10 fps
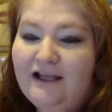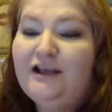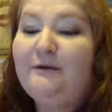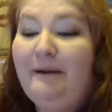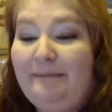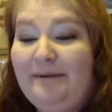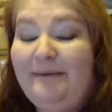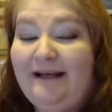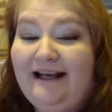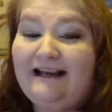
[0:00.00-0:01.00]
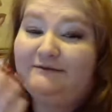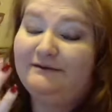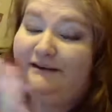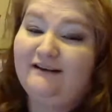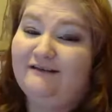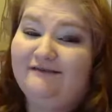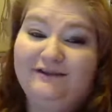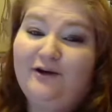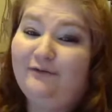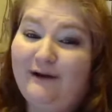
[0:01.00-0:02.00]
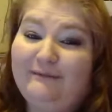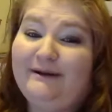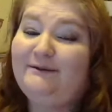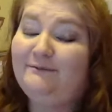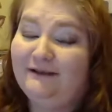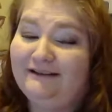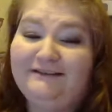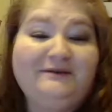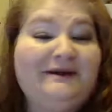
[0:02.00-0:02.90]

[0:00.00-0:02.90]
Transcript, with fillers: your puppy it heads with you. No rubbing will do